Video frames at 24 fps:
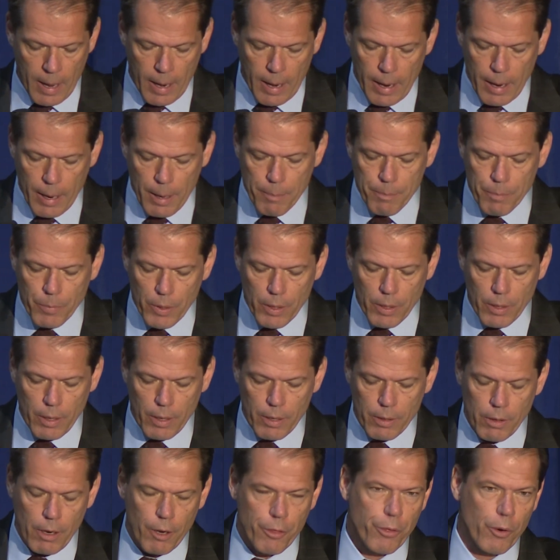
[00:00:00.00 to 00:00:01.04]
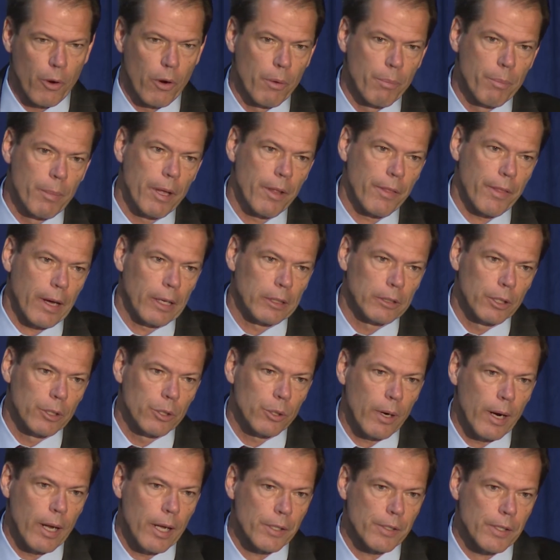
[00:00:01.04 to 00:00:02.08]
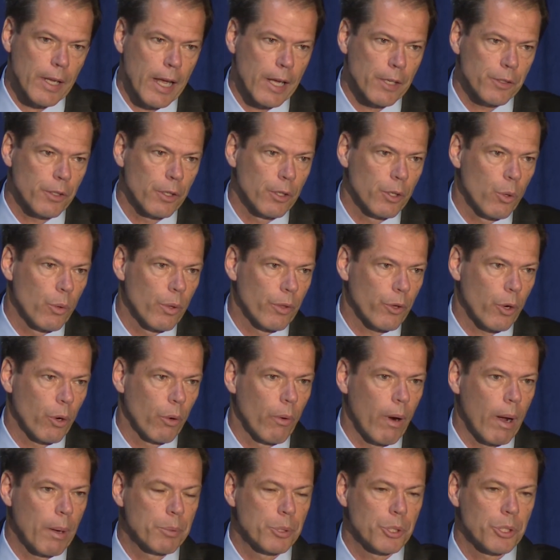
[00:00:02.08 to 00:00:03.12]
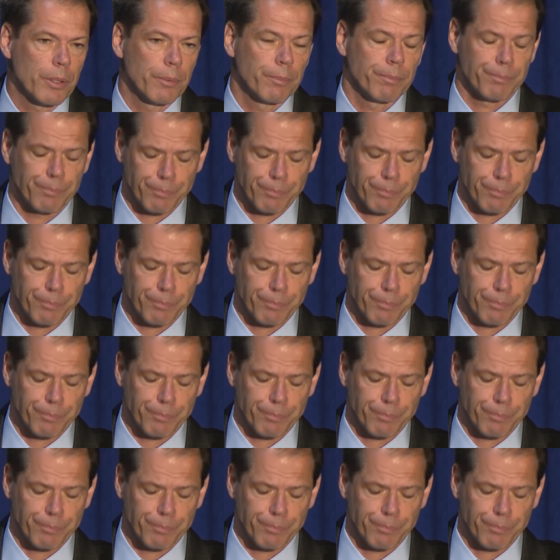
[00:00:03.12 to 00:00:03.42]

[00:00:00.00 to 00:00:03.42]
Um, a, a, third myth I'll address has to do with corruption.